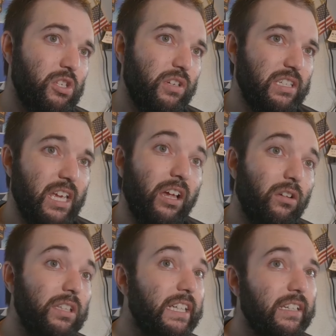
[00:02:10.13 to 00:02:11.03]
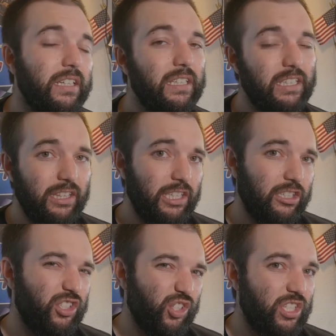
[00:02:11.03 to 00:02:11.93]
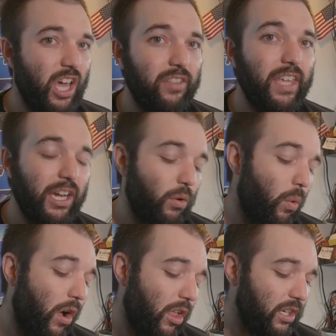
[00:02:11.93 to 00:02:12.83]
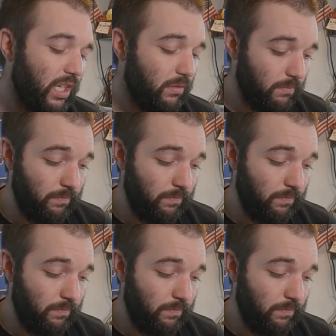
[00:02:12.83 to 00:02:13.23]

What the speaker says: you can tell like they're just not that quality.